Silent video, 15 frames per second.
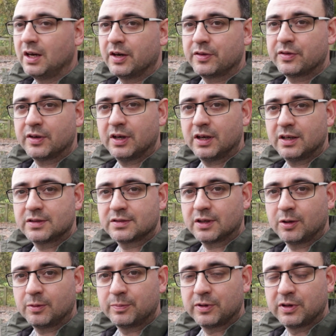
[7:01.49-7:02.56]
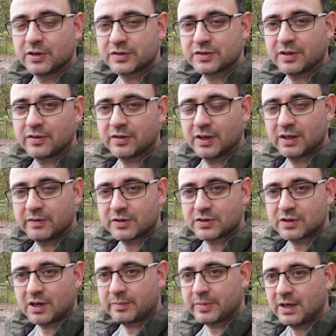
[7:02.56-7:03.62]
a third, so plus a third of a
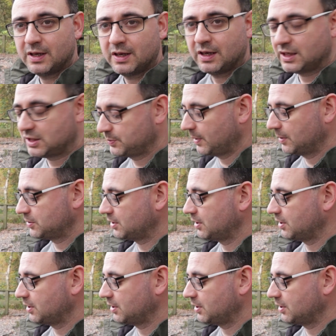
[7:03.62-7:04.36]
stop exposure